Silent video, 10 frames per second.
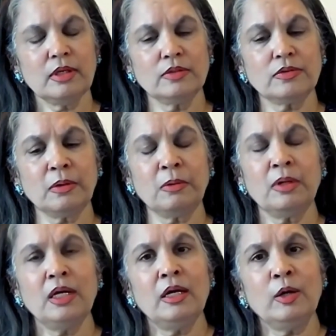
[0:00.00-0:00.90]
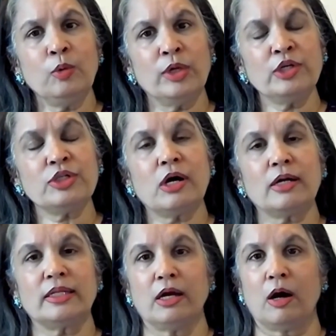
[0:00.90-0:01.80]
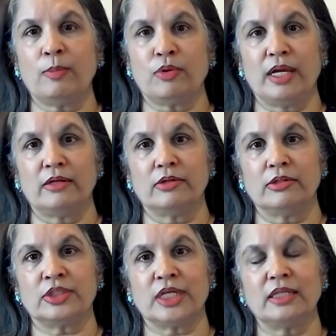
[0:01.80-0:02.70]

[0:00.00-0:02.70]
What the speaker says: So when you talk to the operators